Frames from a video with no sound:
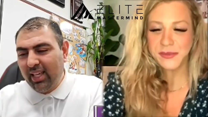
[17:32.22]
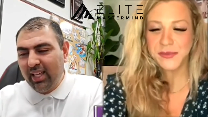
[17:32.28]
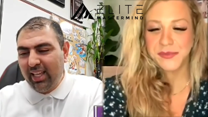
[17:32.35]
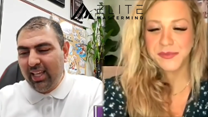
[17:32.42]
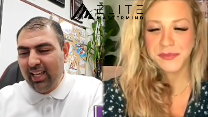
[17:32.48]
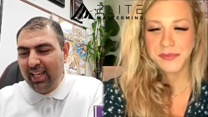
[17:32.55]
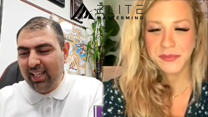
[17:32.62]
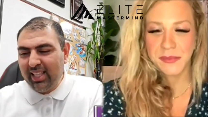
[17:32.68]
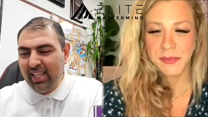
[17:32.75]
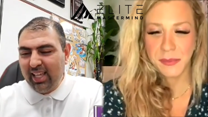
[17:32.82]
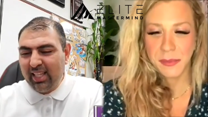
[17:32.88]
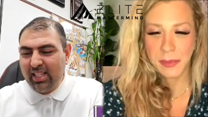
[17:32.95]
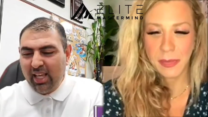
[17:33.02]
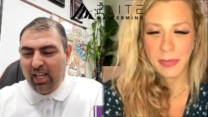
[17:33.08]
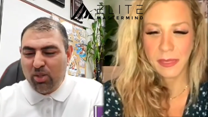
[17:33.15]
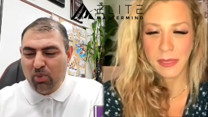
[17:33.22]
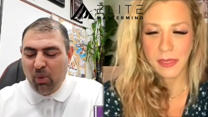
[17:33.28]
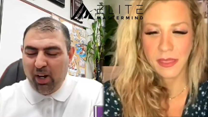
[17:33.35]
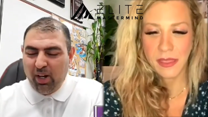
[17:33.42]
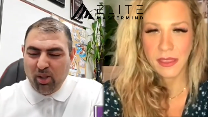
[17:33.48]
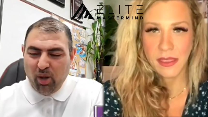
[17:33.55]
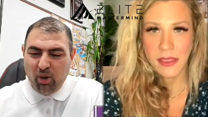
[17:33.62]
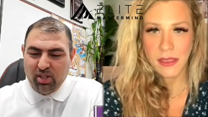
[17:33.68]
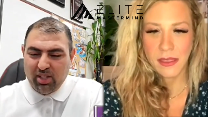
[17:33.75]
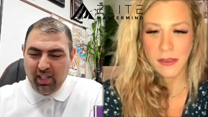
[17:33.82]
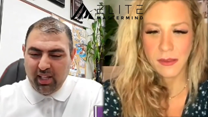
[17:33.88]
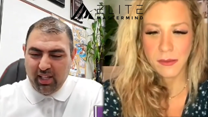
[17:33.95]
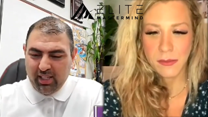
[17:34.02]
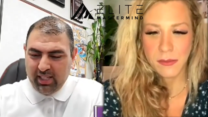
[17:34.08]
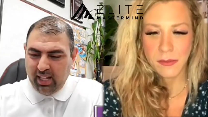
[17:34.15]
Speaker 1: It, it, it's one of those
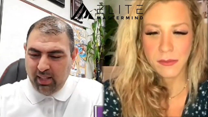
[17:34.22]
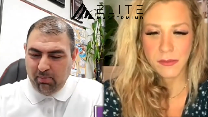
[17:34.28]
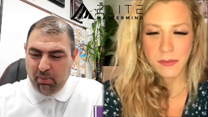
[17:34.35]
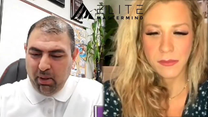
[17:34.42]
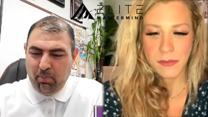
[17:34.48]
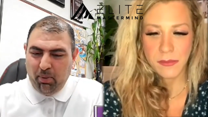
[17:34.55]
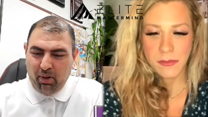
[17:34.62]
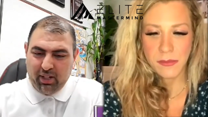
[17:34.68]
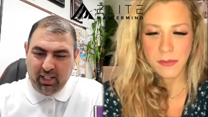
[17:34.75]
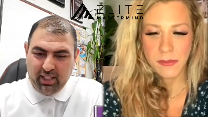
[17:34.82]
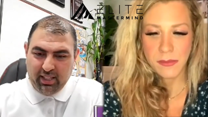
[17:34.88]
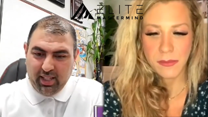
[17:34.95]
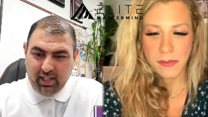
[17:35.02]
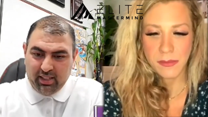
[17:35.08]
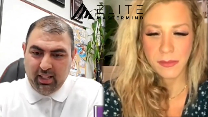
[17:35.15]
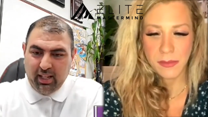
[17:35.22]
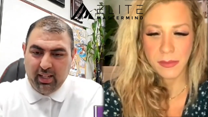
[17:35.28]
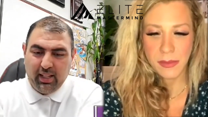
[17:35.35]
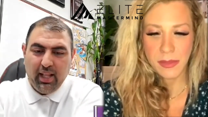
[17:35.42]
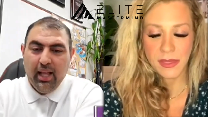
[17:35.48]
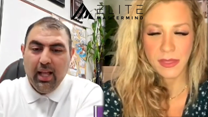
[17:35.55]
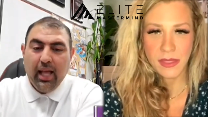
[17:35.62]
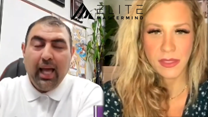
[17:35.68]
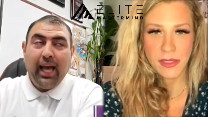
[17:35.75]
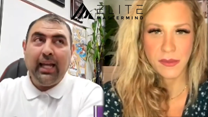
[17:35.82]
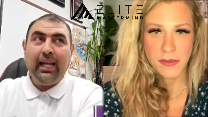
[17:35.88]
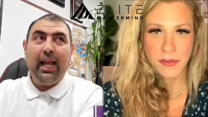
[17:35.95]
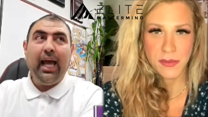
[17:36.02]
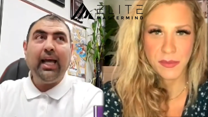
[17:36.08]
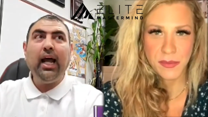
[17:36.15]
things that people can dictate, and
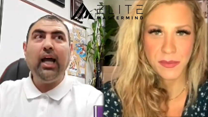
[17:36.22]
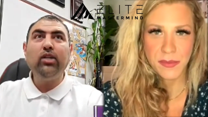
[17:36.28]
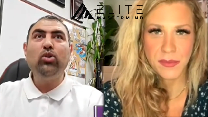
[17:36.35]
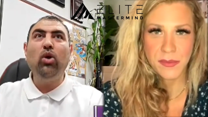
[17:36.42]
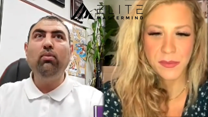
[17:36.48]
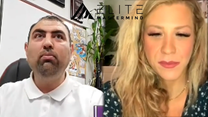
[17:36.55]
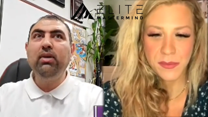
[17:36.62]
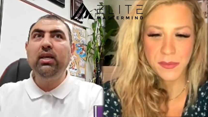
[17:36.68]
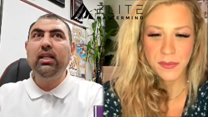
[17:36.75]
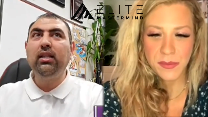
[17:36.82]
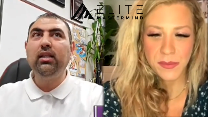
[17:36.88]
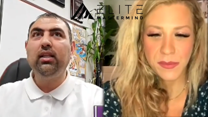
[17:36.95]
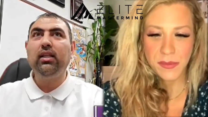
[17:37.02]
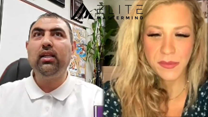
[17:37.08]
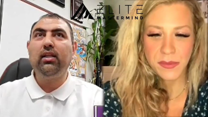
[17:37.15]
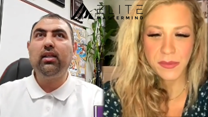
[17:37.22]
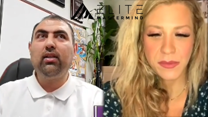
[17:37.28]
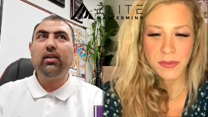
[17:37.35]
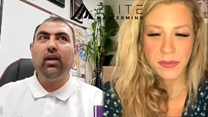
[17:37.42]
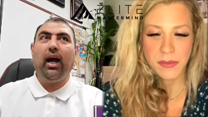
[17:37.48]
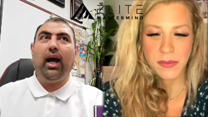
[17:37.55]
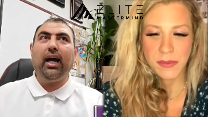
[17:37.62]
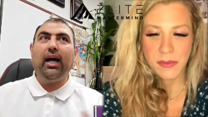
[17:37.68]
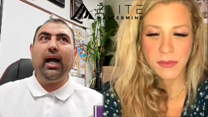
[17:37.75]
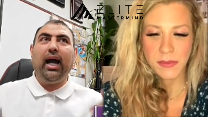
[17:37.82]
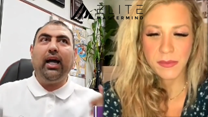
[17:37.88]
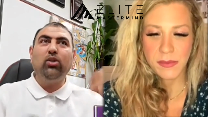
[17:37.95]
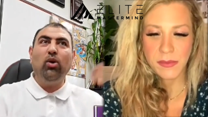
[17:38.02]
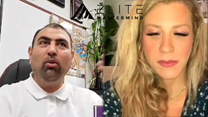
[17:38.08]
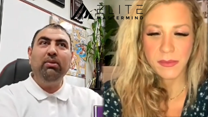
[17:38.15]
and I don't mean, I
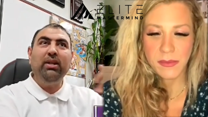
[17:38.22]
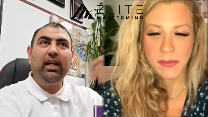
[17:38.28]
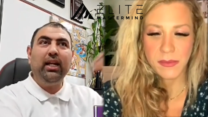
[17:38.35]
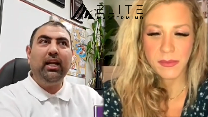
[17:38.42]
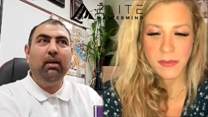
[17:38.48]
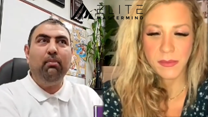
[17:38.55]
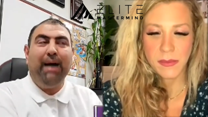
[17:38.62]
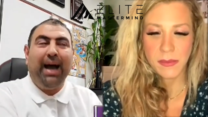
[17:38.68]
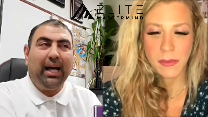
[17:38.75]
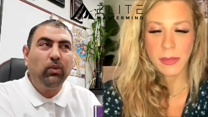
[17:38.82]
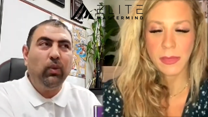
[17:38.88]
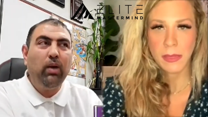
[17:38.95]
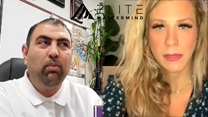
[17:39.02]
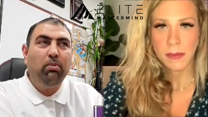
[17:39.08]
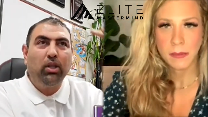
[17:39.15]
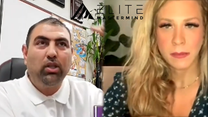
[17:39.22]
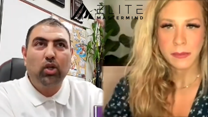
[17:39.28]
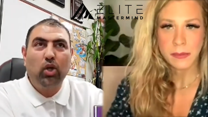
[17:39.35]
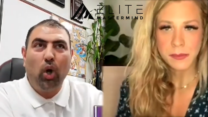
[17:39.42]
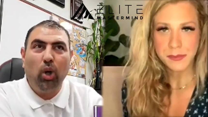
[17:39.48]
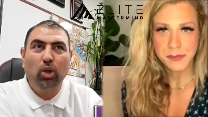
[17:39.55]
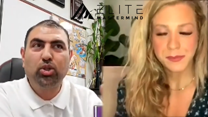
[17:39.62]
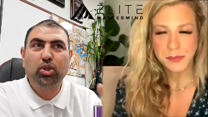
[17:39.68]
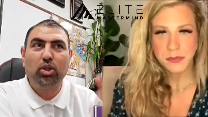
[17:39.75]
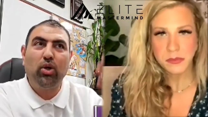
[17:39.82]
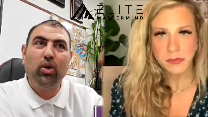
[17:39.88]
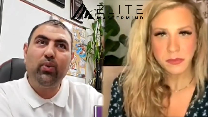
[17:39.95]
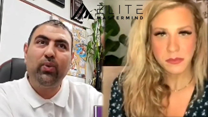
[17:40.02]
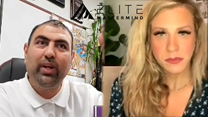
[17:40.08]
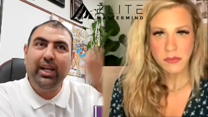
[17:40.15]
don't mean it in a bad way, but cultural,
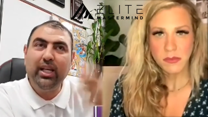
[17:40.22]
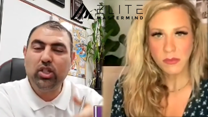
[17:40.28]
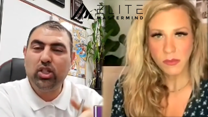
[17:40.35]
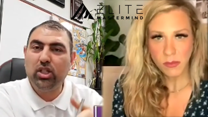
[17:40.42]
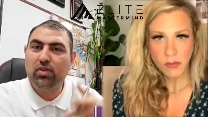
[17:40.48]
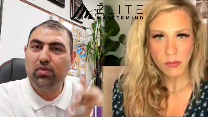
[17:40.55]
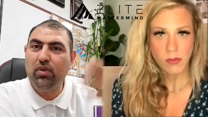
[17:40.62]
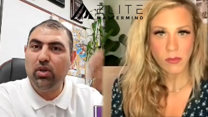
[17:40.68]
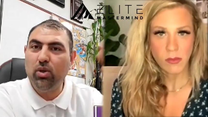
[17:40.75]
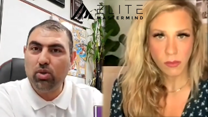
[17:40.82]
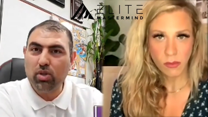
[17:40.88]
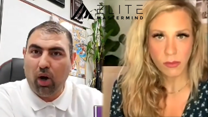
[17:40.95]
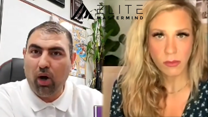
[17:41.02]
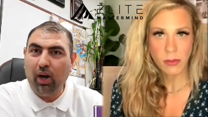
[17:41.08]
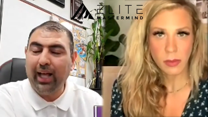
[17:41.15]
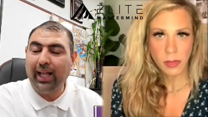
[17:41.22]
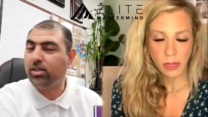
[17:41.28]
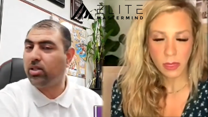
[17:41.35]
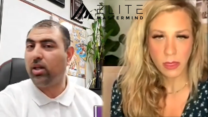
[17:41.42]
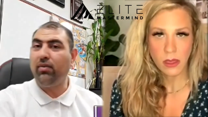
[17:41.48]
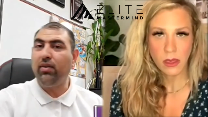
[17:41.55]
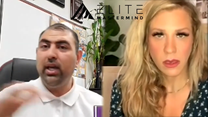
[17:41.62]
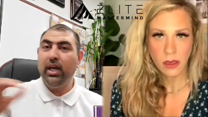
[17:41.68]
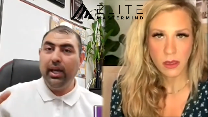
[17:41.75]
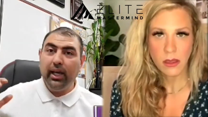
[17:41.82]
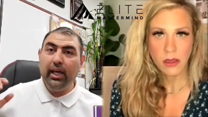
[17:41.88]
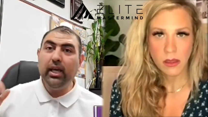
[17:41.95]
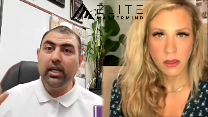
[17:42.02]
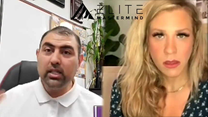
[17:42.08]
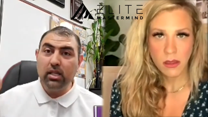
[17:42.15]
religious views, all that stuff
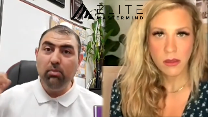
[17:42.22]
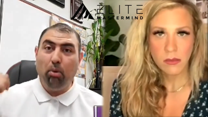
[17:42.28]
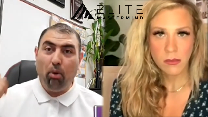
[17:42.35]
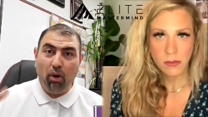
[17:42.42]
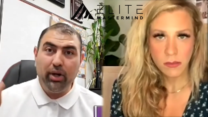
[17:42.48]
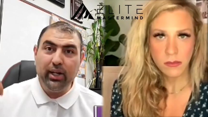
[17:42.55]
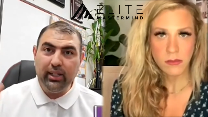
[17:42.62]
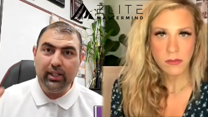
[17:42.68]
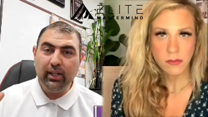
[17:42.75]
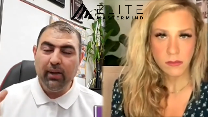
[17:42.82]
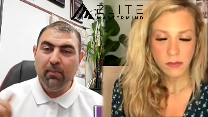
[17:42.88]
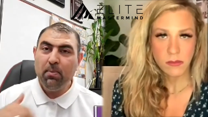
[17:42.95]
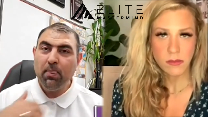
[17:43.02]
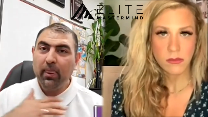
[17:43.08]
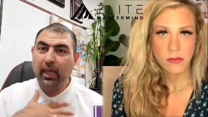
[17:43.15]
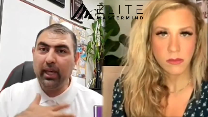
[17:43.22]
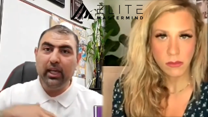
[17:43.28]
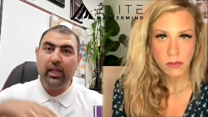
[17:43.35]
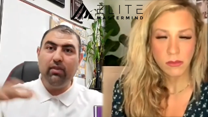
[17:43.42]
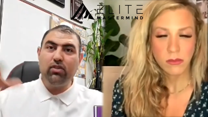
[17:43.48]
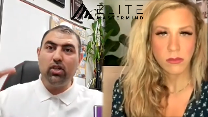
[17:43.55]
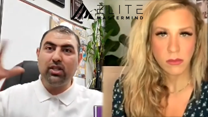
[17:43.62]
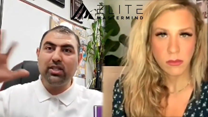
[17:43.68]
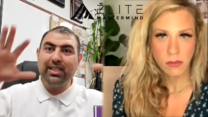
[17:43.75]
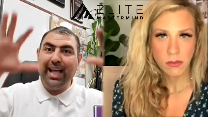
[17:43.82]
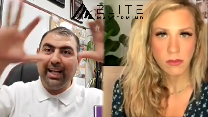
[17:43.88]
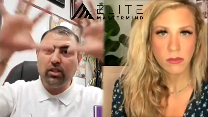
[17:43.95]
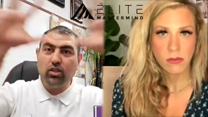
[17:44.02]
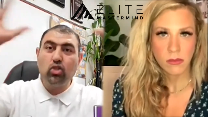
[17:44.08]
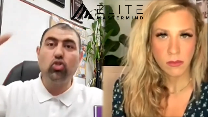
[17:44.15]
is important. It gives us
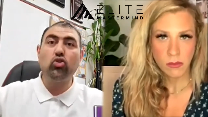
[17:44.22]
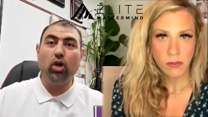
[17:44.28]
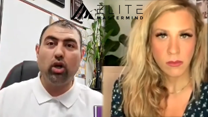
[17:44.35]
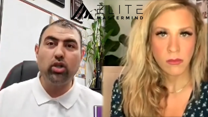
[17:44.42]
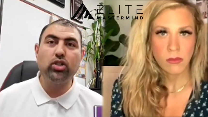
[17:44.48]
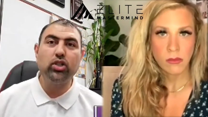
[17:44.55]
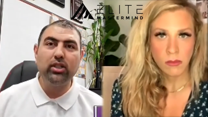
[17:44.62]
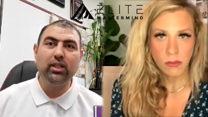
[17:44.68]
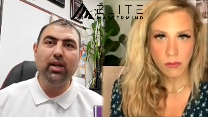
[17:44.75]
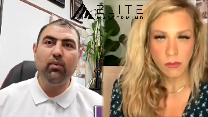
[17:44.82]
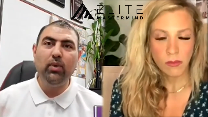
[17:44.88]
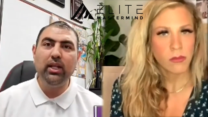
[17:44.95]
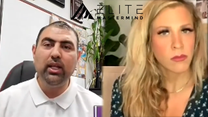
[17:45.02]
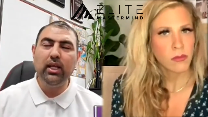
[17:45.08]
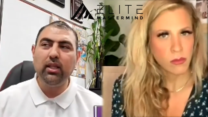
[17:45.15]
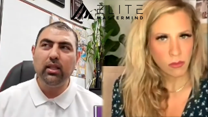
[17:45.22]
that structure that we need.